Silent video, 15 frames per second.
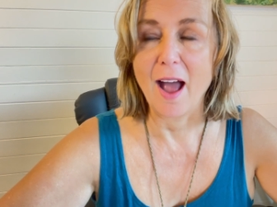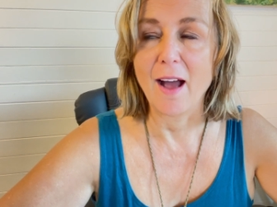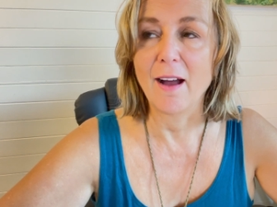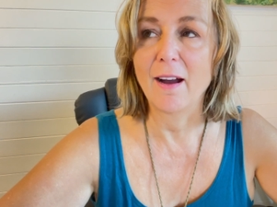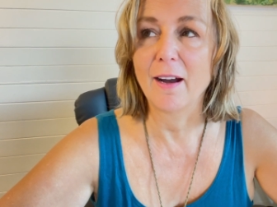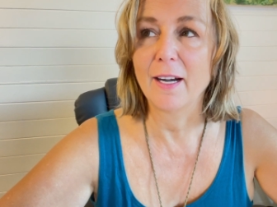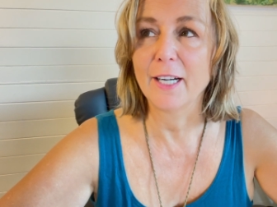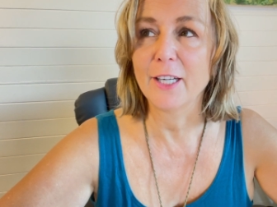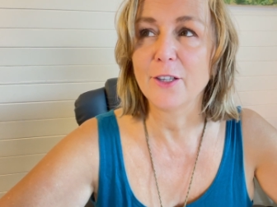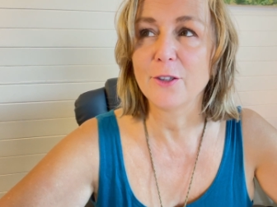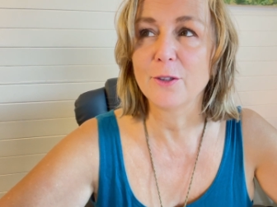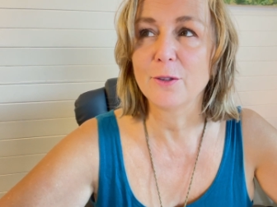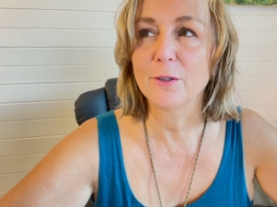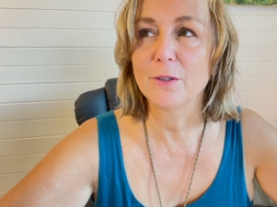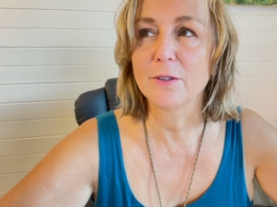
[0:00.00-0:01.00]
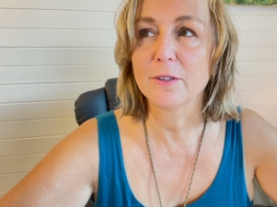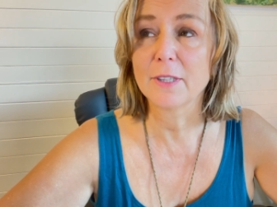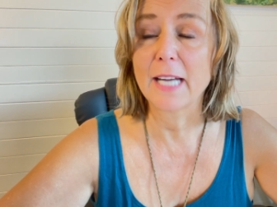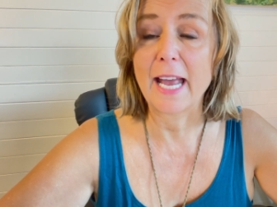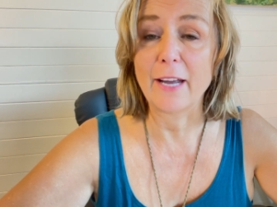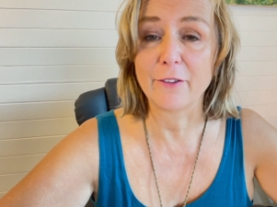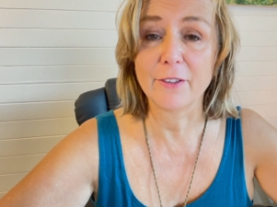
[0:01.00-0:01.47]
Are you
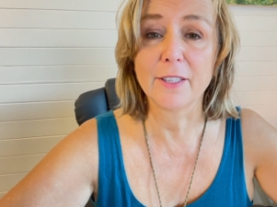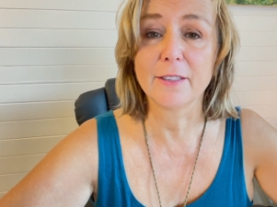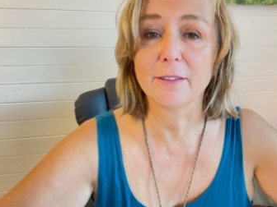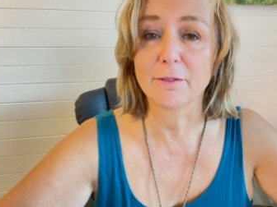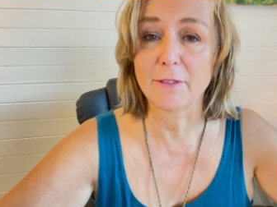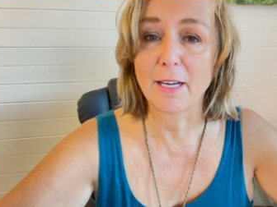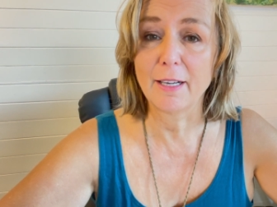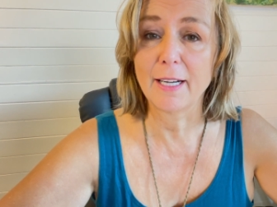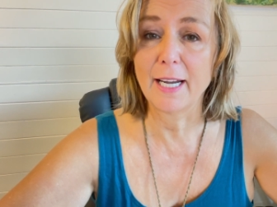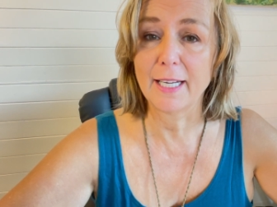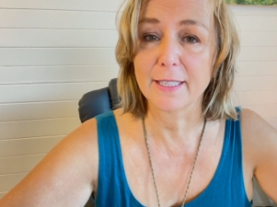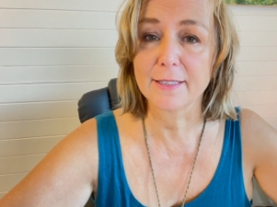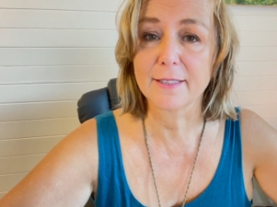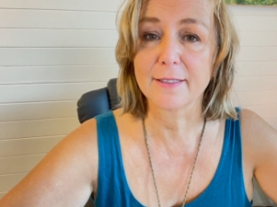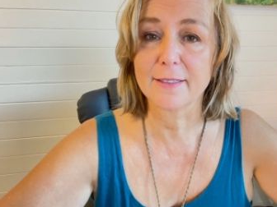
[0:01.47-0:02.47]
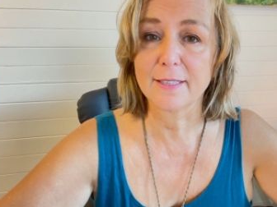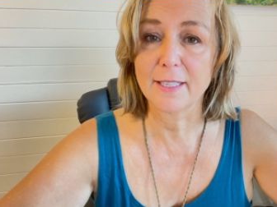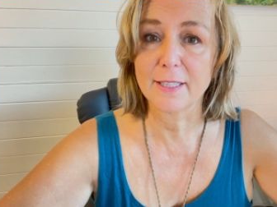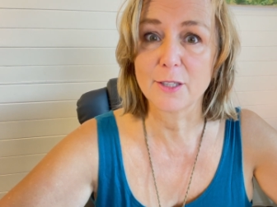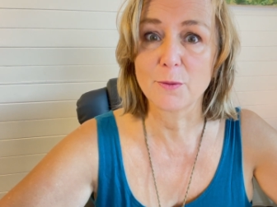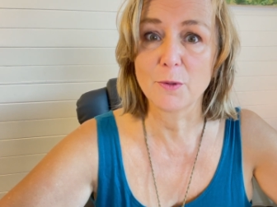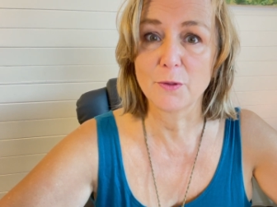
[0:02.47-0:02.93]
having the right
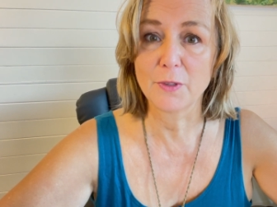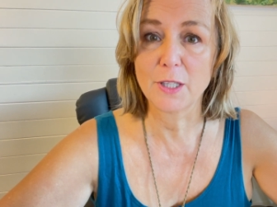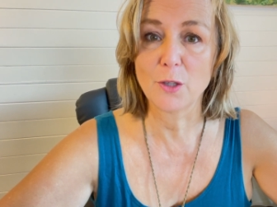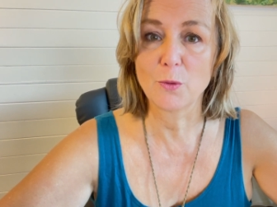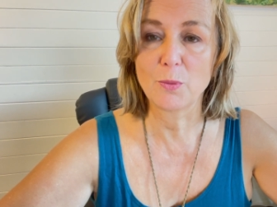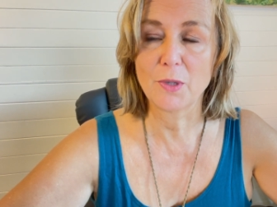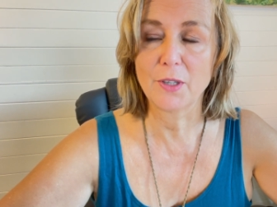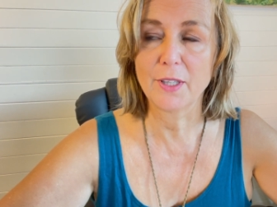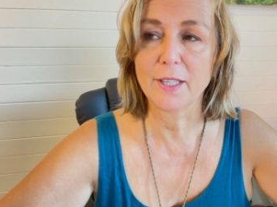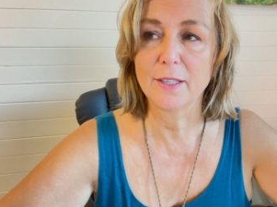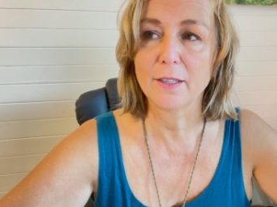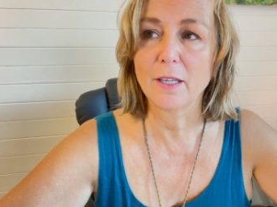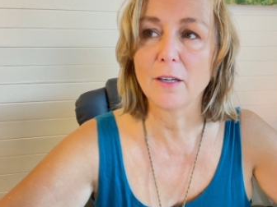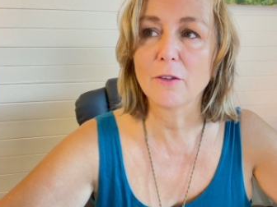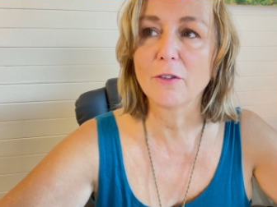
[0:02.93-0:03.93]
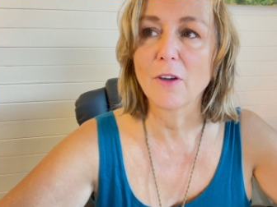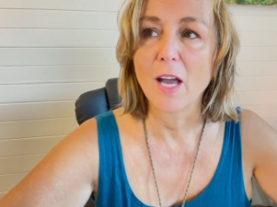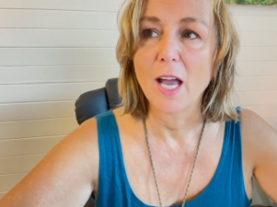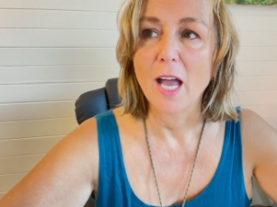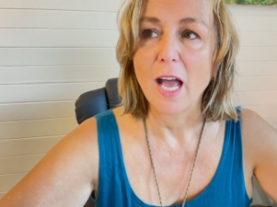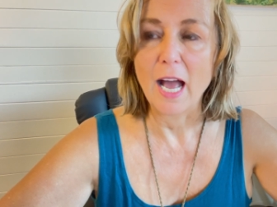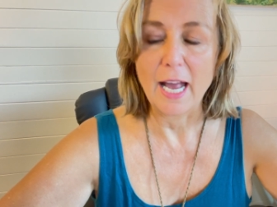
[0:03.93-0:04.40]
exercise, moving your body enough?
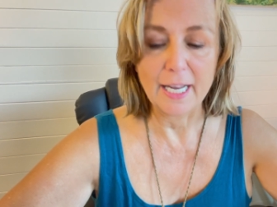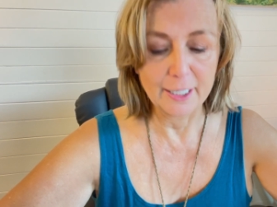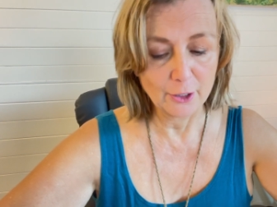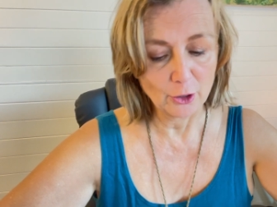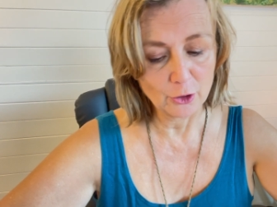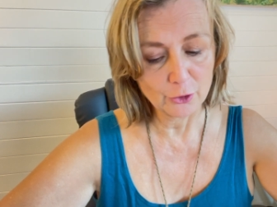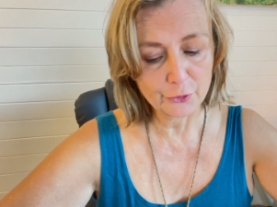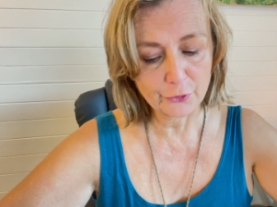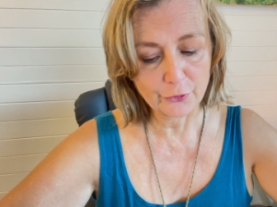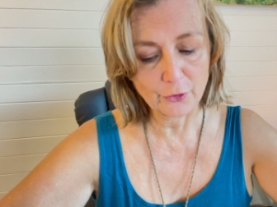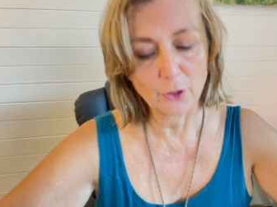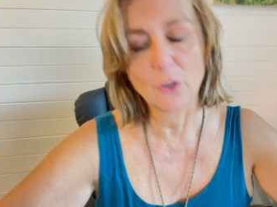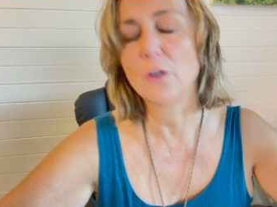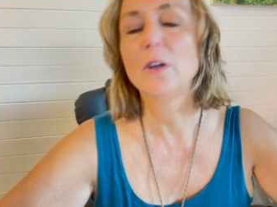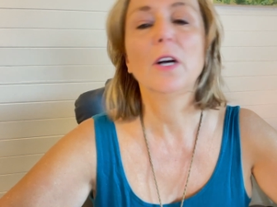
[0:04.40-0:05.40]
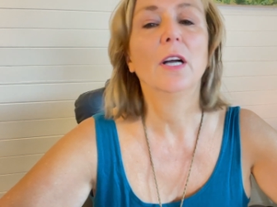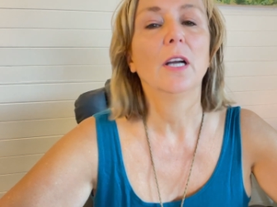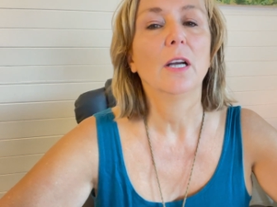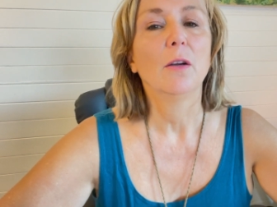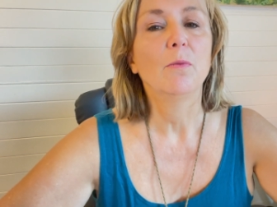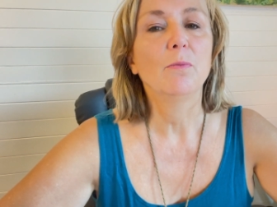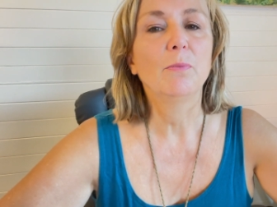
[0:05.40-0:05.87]
And also,
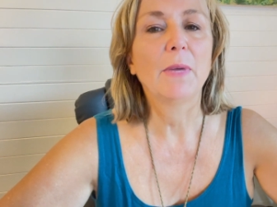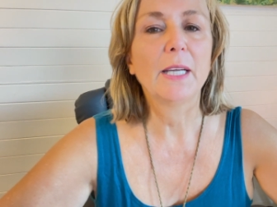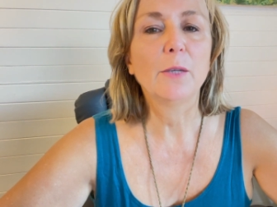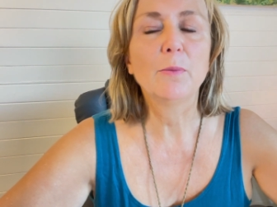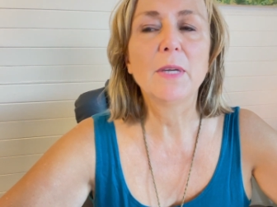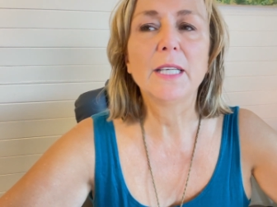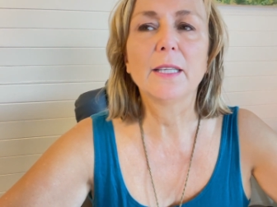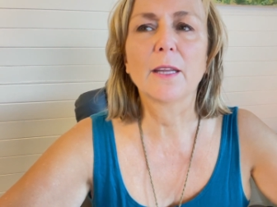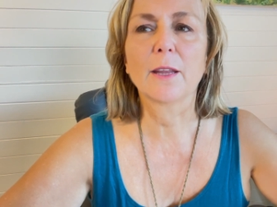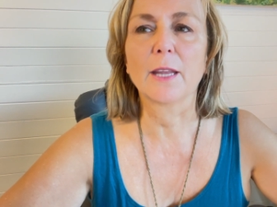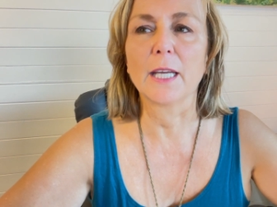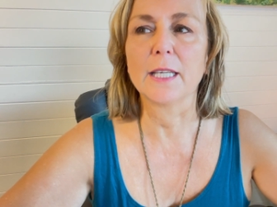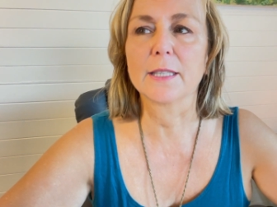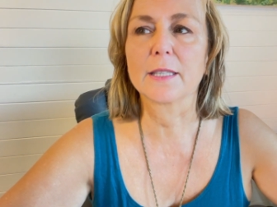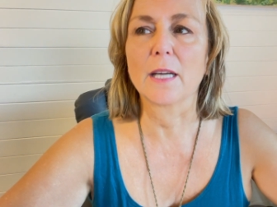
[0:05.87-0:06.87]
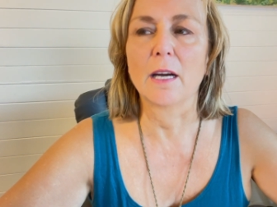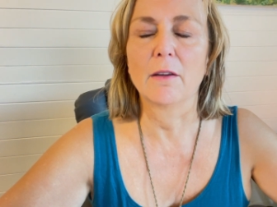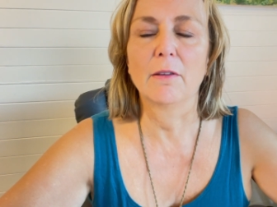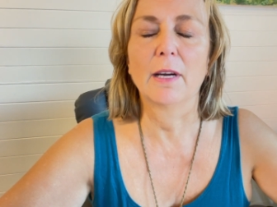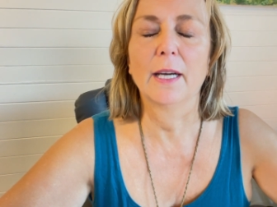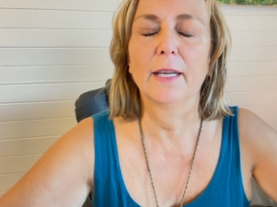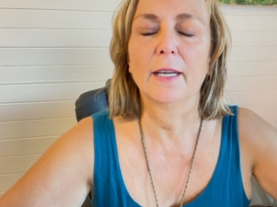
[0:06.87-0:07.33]
Maybe things are
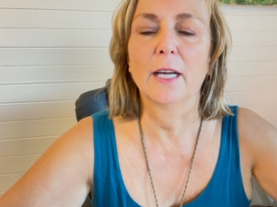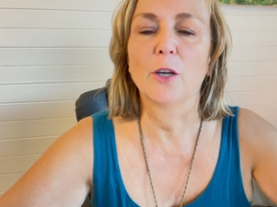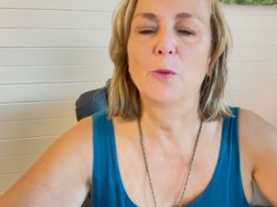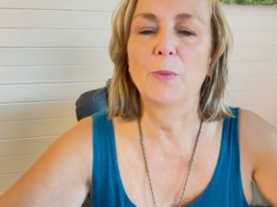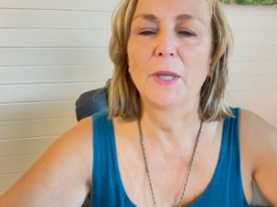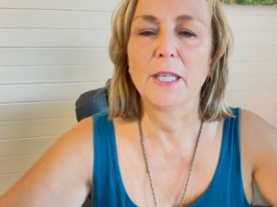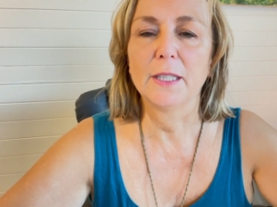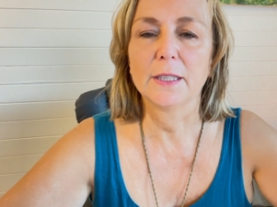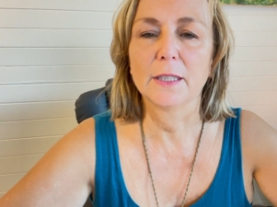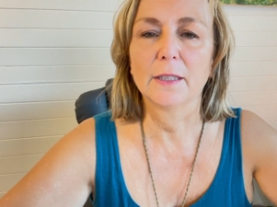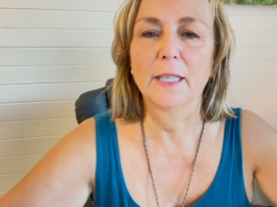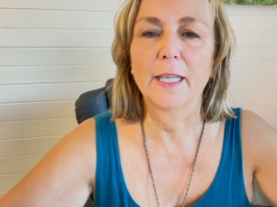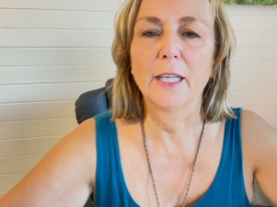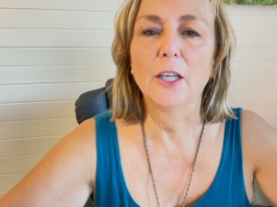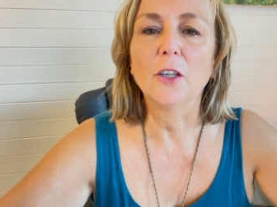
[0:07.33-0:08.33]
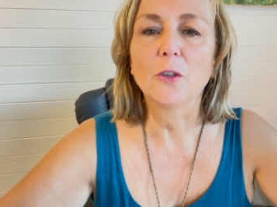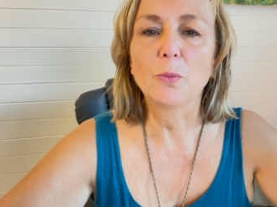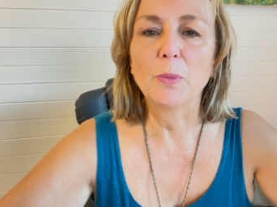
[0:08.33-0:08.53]
right now being delayed